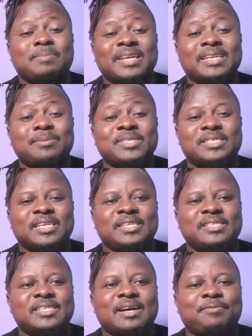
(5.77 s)
My name is
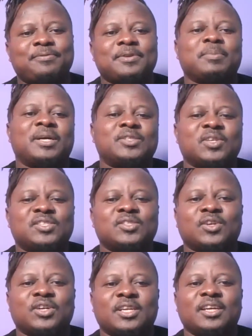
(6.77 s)
Idafi Matthias
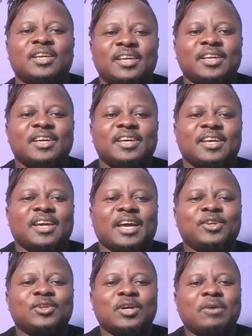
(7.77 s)
Yogane,
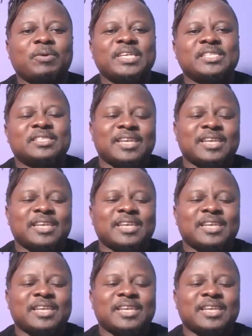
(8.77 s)
and you know how it is.